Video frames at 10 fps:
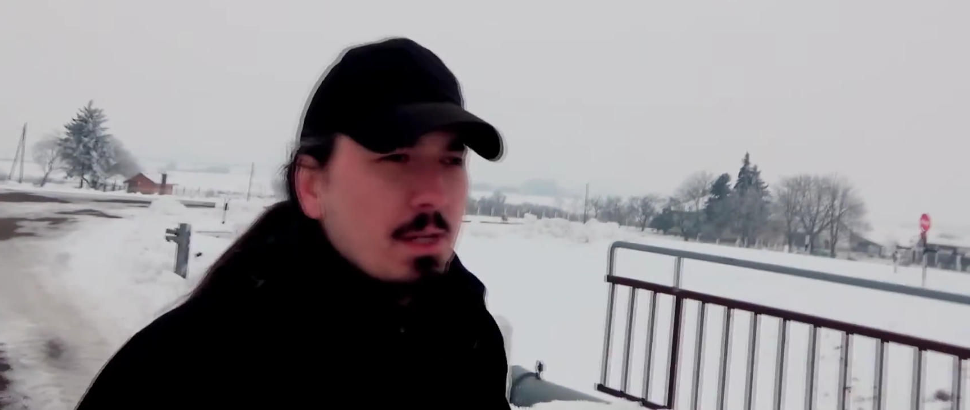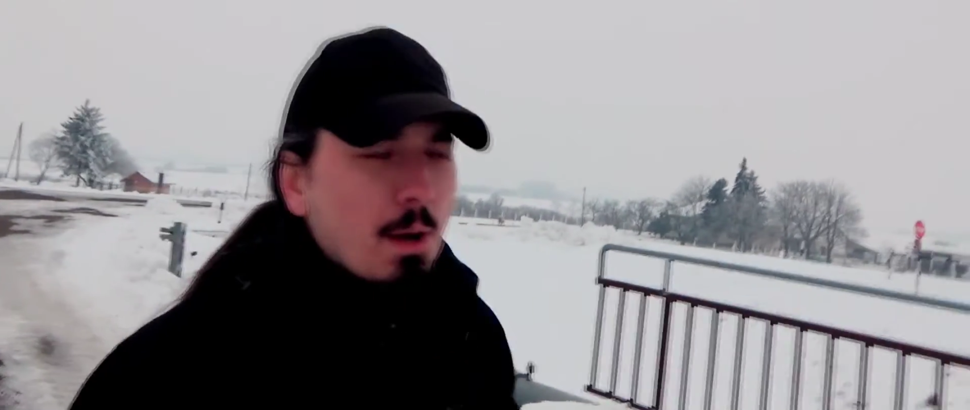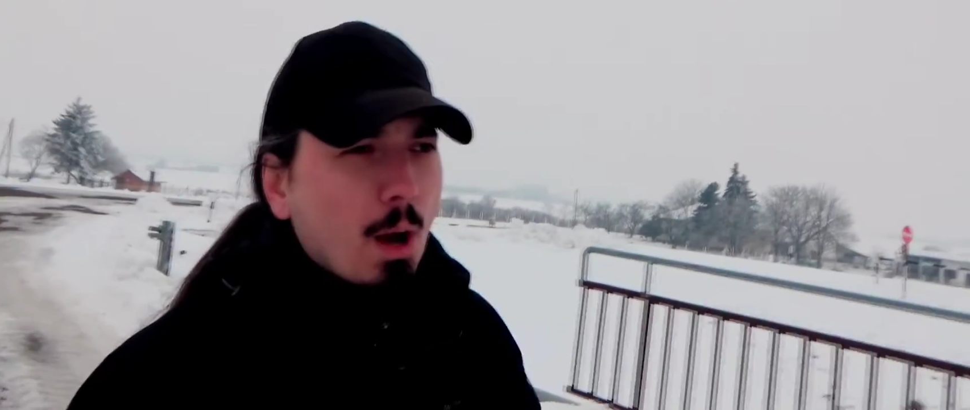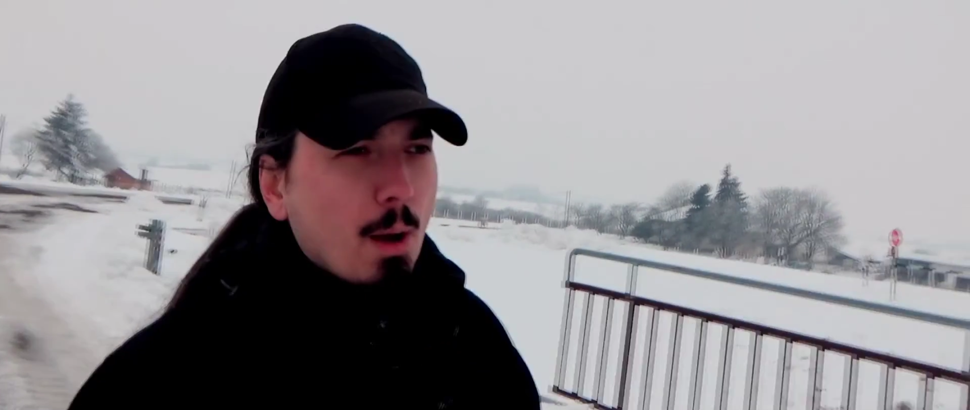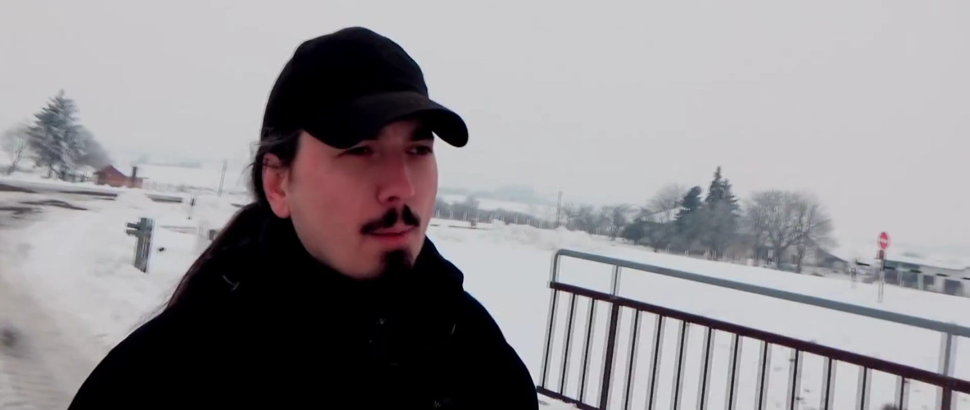
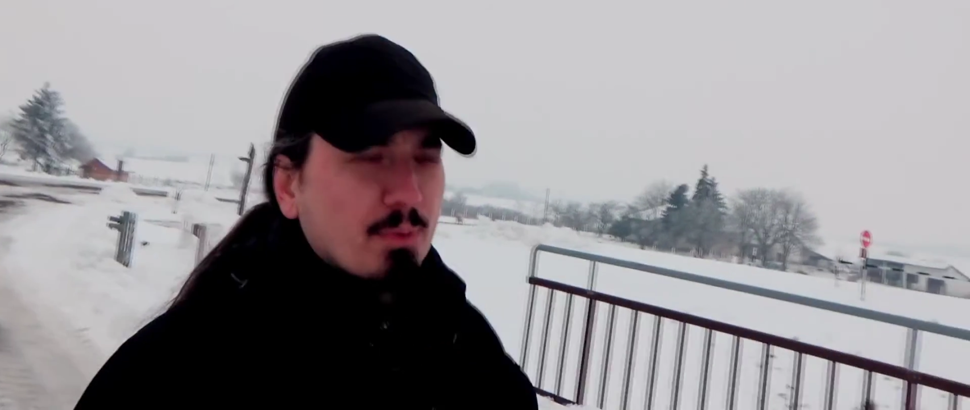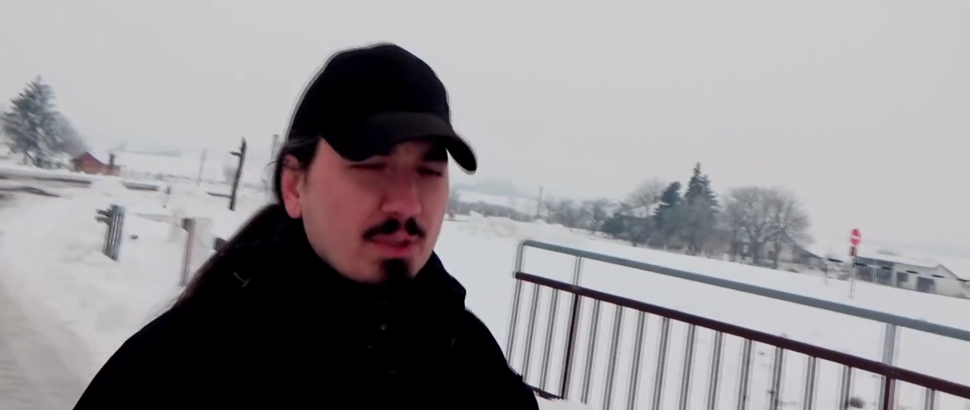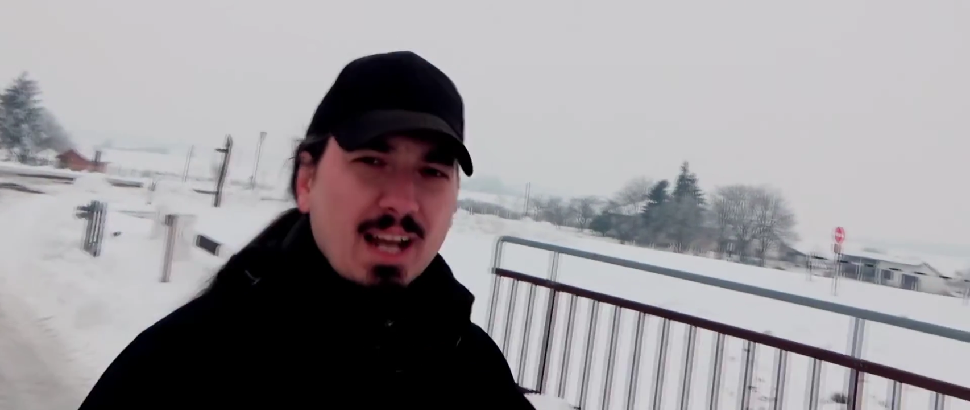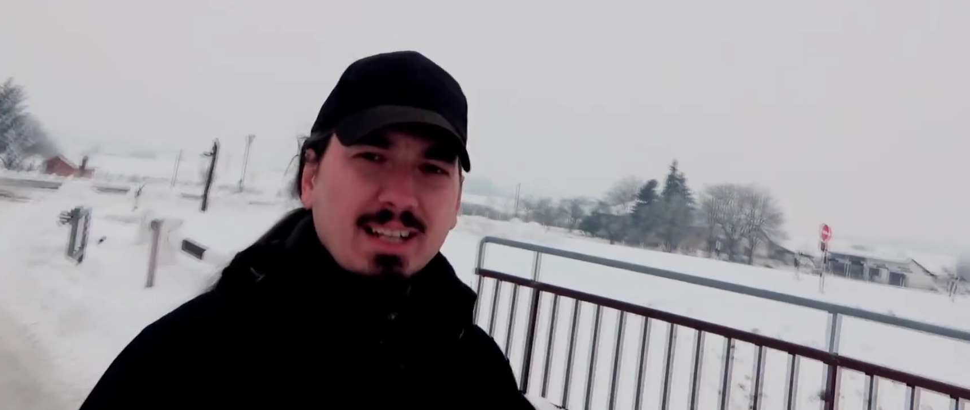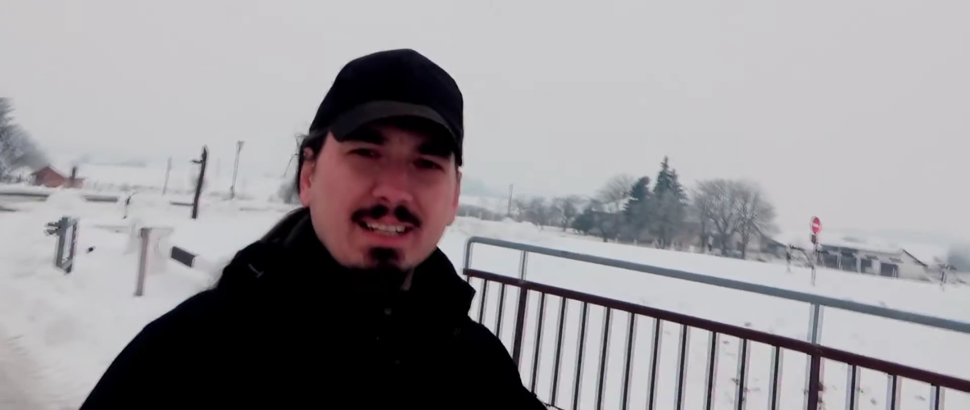a
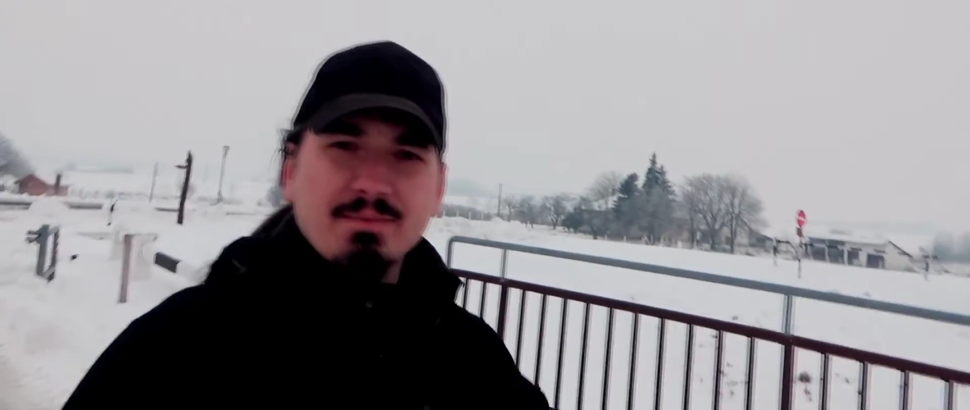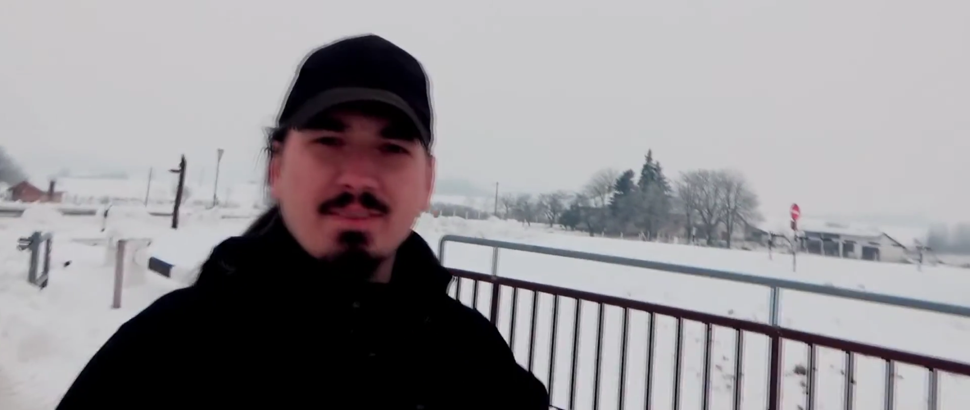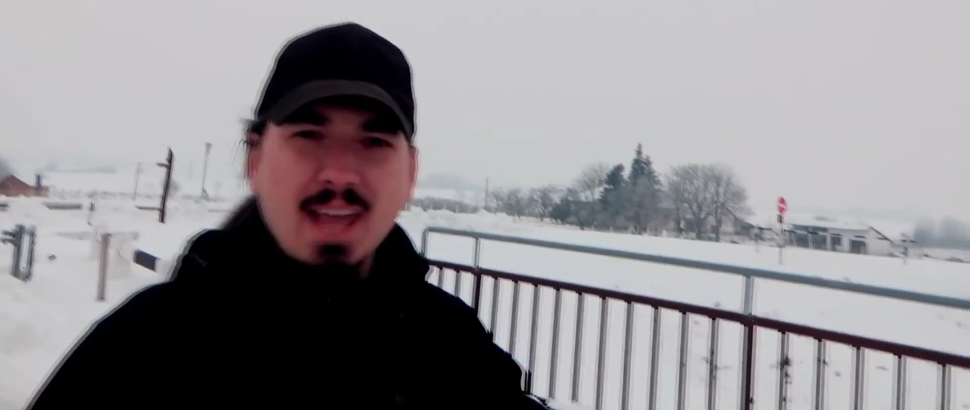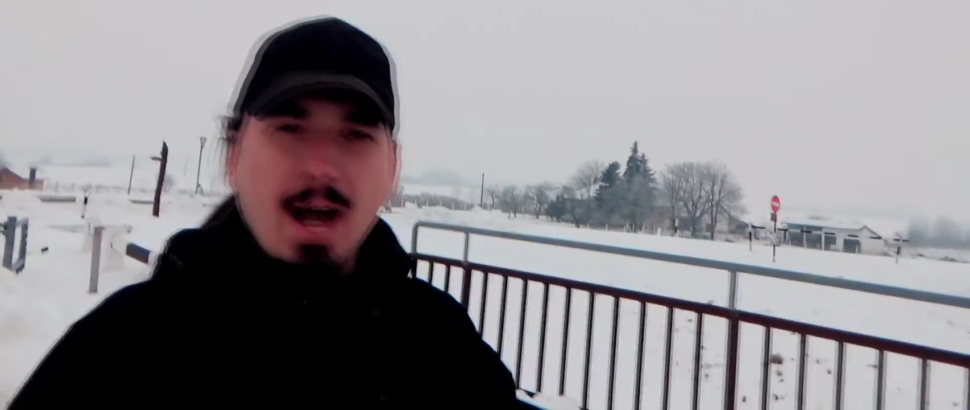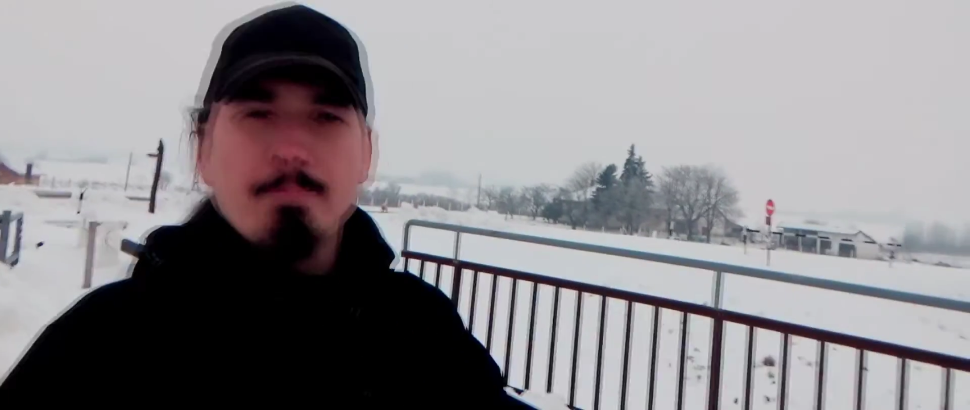protective
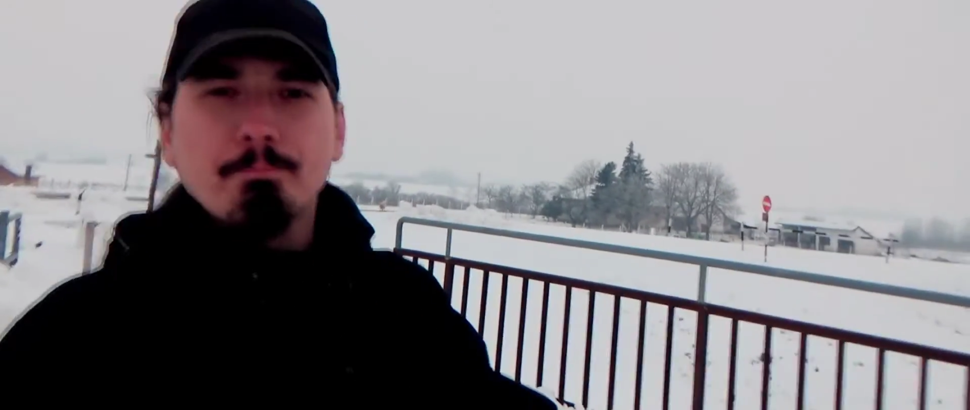dam,